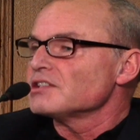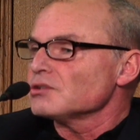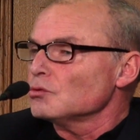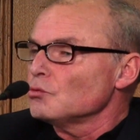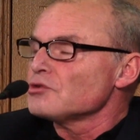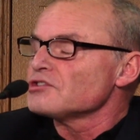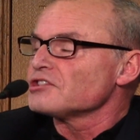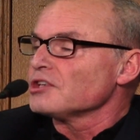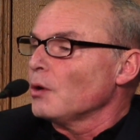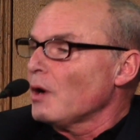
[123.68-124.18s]

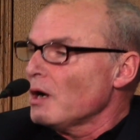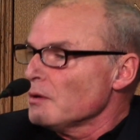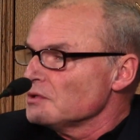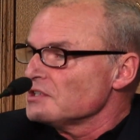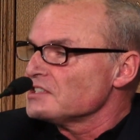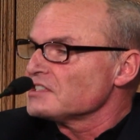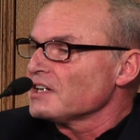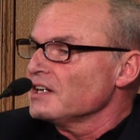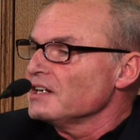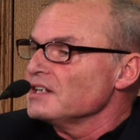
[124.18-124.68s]
also, I would
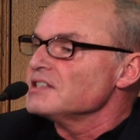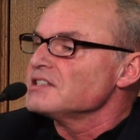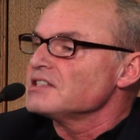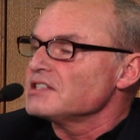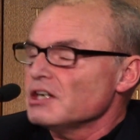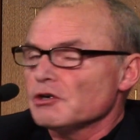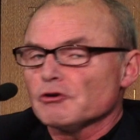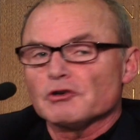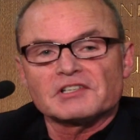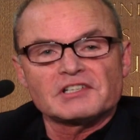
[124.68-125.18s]
say,
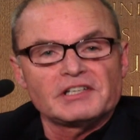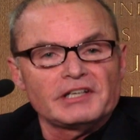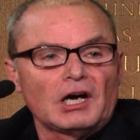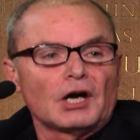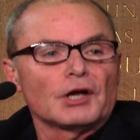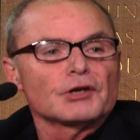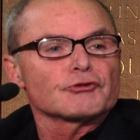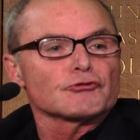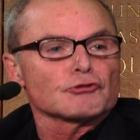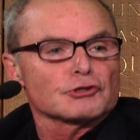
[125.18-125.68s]
seriously
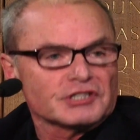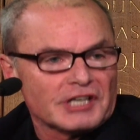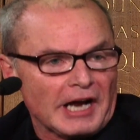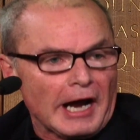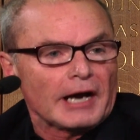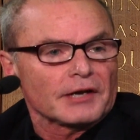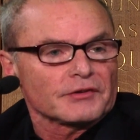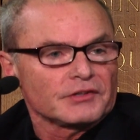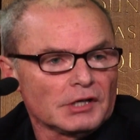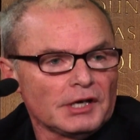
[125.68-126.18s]
under
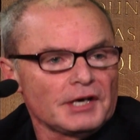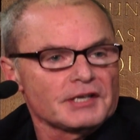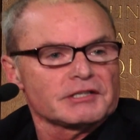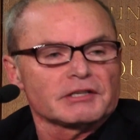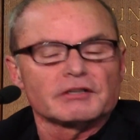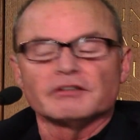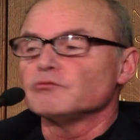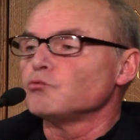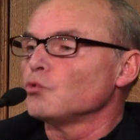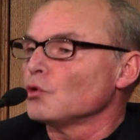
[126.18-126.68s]
attack. The
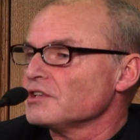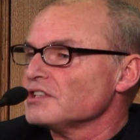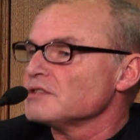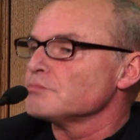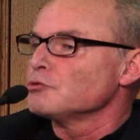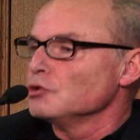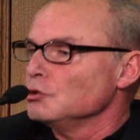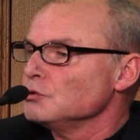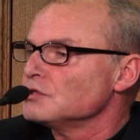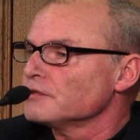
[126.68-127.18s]
idea of what is
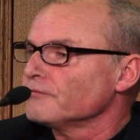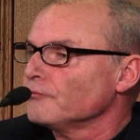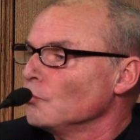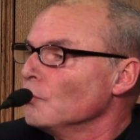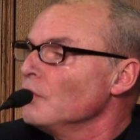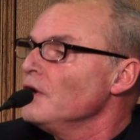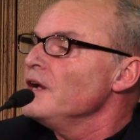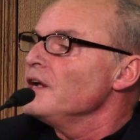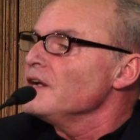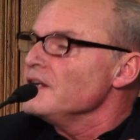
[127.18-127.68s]

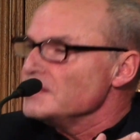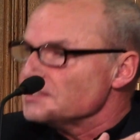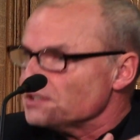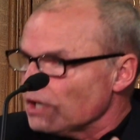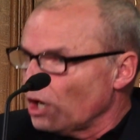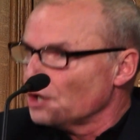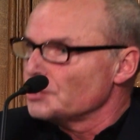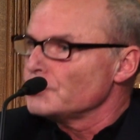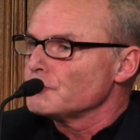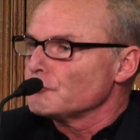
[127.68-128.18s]
beautiful is
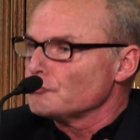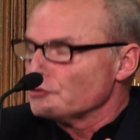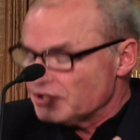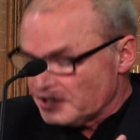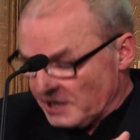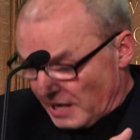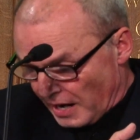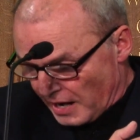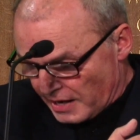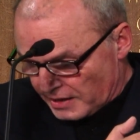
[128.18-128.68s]
under
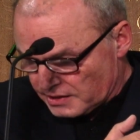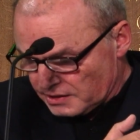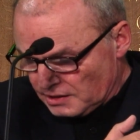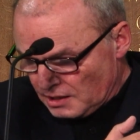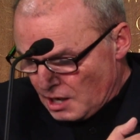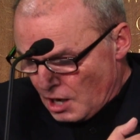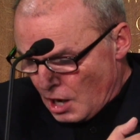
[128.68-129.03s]
attack.